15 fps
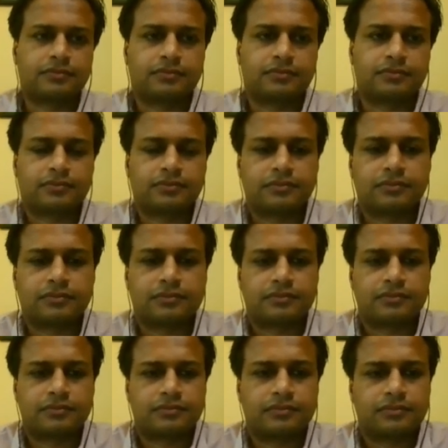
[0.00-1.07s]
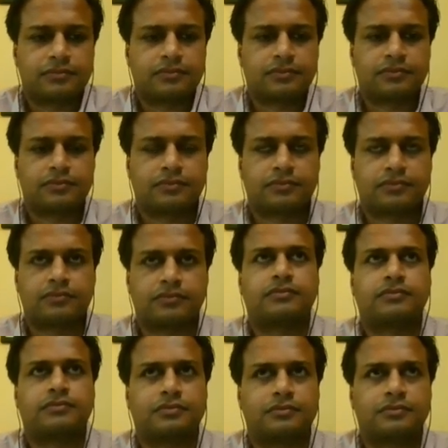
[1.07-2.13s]

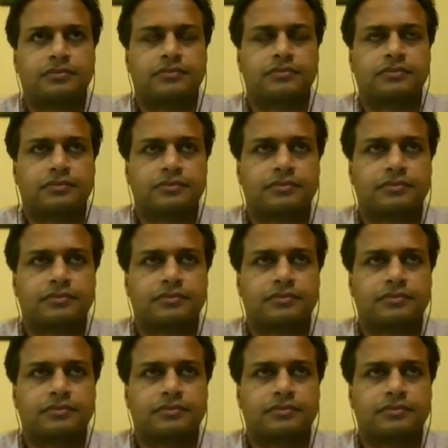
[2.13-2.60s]
[no speech]